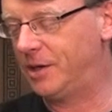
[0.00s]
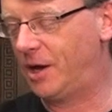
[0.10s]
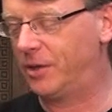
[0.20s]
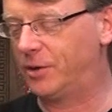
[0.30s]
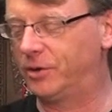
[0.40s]

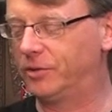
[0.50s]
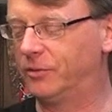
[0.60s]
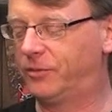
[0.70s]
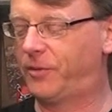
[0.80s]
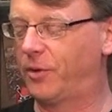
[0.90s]
the other
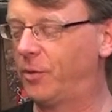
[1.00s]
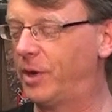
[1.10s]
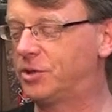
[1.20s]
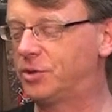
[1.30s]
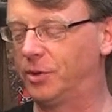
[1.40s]

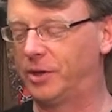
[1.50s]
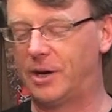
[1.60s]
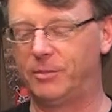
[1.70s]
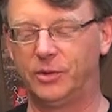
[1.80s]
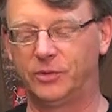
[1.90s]
photo etch tool
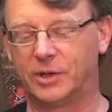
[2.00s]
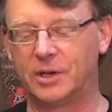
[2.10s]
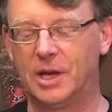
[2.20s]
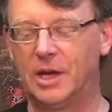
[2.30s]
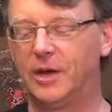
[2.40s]
that I'm
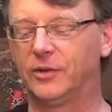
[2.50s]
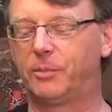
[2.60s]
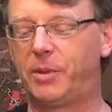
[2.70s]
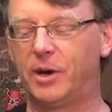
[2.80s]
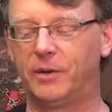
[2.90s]
using is
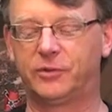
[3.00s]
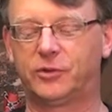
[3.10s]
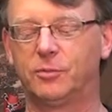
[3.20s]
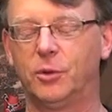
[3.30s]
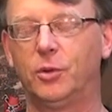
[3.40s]
a pair of
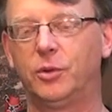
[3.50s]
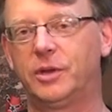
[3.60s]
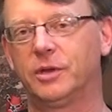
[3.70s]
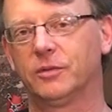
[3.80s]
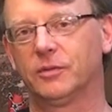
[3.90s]

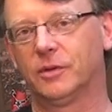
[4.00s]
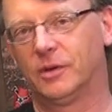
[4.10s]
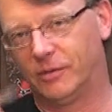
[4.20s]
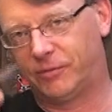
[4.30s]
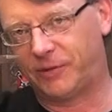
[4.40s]
smooth,
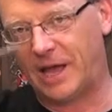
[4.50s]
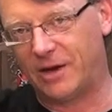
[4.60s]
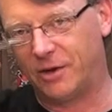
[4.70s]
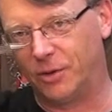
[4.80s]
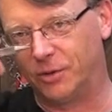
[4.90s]
flat